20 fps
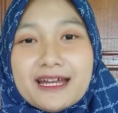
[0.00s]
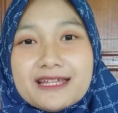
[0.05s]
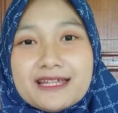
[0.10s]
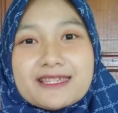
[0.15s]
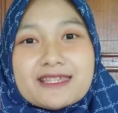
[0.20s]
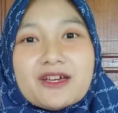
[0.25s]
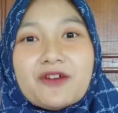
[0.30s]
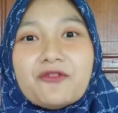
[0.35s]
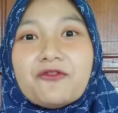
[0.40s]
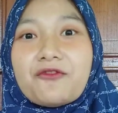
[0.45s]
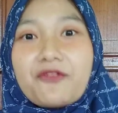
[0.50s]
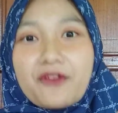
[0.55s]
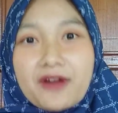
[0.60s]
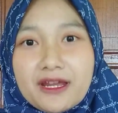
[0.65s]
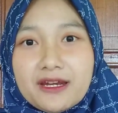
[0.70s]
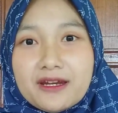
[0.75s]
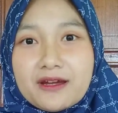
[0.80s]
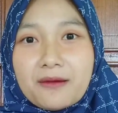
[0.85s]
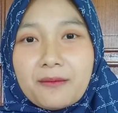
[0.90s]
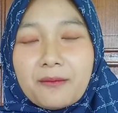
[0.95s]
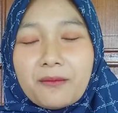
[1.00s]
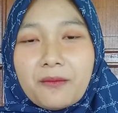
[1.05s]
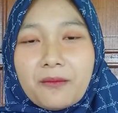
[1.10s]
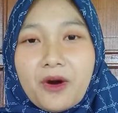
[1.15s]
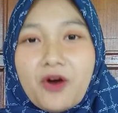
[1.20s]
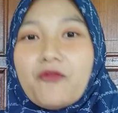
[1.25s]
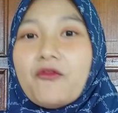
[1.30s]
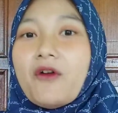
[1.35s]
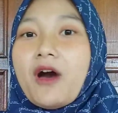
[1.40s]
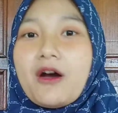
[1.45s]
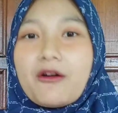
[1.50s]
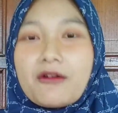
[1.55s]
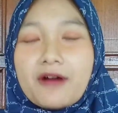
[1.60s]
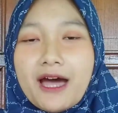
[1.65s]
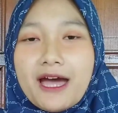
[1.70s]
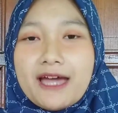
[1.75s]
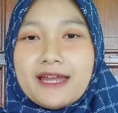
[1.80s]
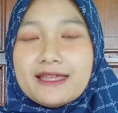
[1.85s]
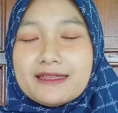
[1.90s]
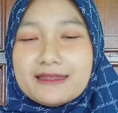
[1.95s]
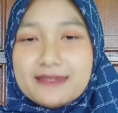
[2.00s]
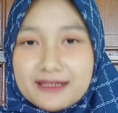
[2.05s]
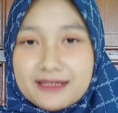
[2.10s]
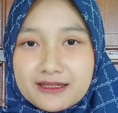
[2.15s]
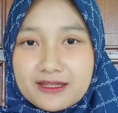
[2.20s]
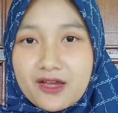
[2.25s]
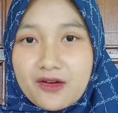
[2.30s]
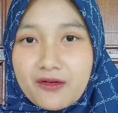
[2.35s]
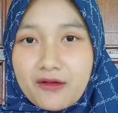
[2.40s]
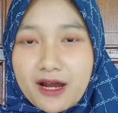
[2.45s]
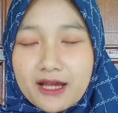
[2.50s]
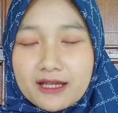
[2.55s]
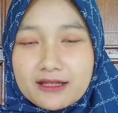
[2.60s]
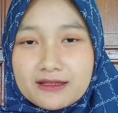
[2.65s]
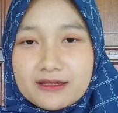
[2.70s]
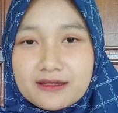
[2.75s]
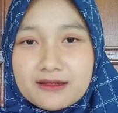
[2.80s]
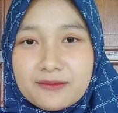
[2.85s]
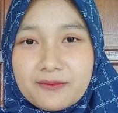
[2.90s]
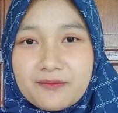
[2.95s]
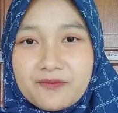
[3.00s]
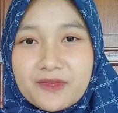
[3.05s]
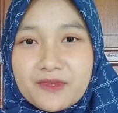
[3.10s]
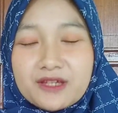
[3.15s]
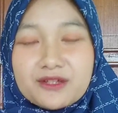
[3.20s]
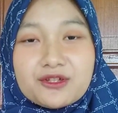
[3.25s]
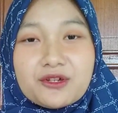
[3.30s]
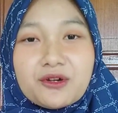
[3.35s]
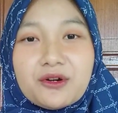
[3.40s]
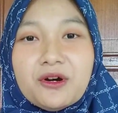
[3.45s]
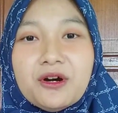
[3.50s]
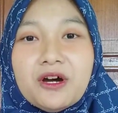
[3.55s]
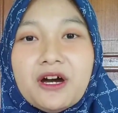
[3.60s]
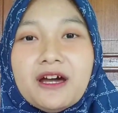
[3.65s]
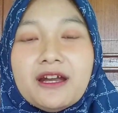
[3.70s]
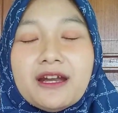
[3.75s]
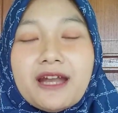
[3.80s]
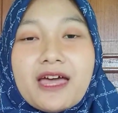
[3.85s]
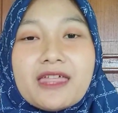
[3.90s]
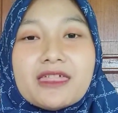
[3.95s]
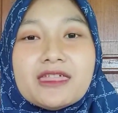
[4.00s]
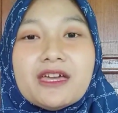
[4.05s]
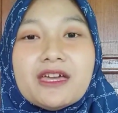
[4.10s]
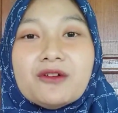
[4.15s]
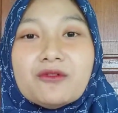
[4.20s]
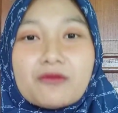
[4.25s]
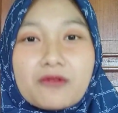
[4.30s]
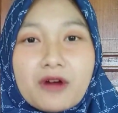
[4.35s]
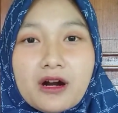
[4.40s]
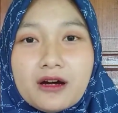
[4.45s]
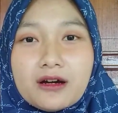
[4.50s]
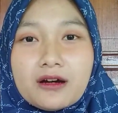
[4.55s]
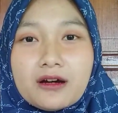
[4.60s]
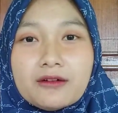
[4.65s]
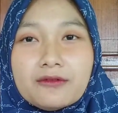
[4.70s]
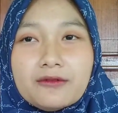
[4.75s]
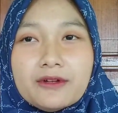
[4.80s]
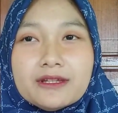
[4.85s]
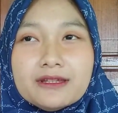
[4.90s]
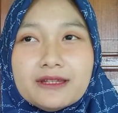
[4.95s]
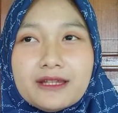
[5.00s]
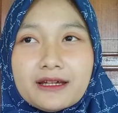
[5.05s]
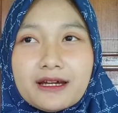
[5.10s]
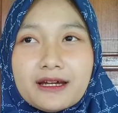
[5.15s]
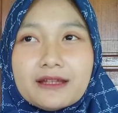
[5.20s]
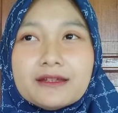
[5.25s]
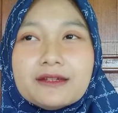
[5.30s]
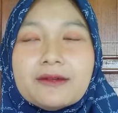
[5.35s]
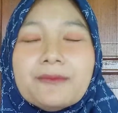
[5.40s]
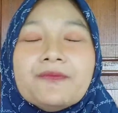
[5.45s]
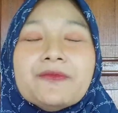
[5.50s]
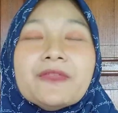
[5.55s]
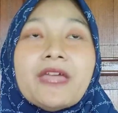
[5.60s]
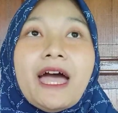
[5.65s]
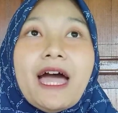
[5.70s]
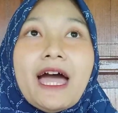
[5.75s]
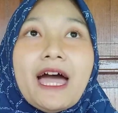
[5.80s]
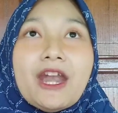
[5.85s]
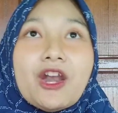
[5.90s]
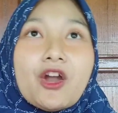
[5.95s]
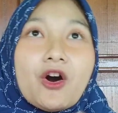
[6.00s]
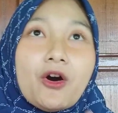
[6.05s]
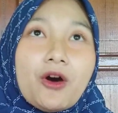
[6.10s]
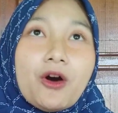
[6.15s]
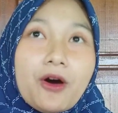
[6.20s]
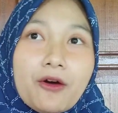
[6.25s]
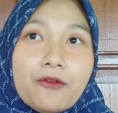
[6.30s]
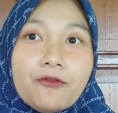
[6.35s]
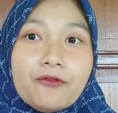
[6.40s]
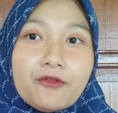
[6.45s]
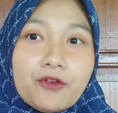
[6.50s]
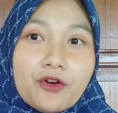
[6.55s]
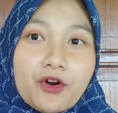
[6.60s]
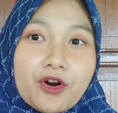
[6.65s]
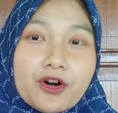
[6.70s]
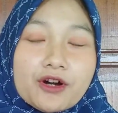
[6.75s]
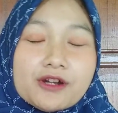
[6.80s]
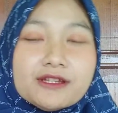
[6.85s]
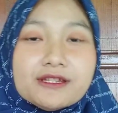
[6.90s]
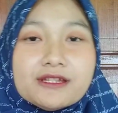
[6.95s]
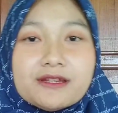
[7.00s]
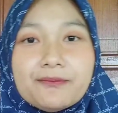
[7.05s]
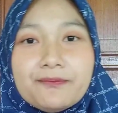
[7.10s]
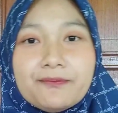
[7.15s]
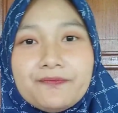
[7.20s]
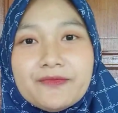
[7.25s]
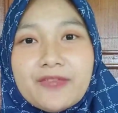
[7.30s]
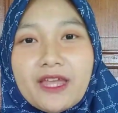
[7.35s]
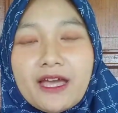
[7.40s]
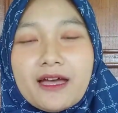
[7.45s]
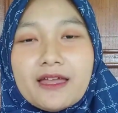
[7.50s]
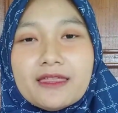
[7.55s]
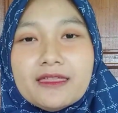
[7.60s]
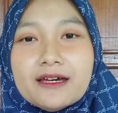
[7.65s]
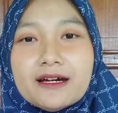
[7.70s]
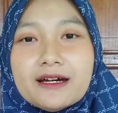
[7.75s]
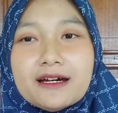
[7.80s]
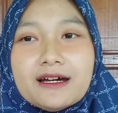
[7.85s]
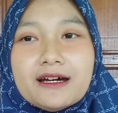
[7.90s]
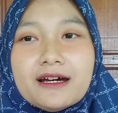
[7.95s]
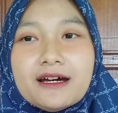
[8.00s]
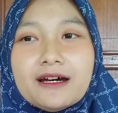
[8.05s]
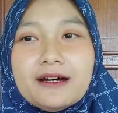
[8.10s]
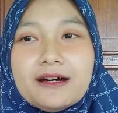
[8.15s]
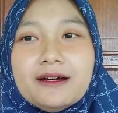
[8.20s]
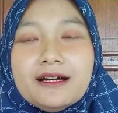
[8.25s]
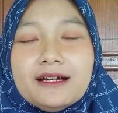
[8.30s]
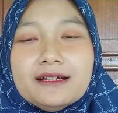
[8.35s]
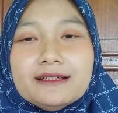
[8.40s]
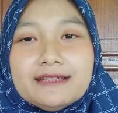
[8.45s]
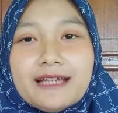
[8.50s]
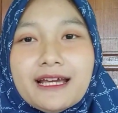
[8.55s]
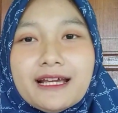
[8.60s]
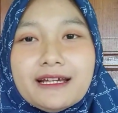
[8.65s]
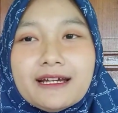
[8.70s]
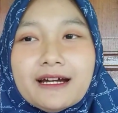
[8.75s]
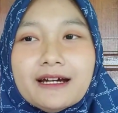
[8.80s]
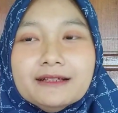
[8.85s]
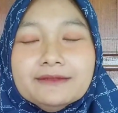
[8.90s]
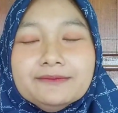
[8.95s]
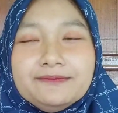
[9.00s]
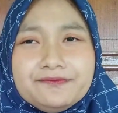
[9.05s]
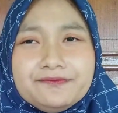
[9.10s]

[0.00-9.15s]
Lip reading: is a freedom of our identity, right? So nothing wrong with that. And of course, the second,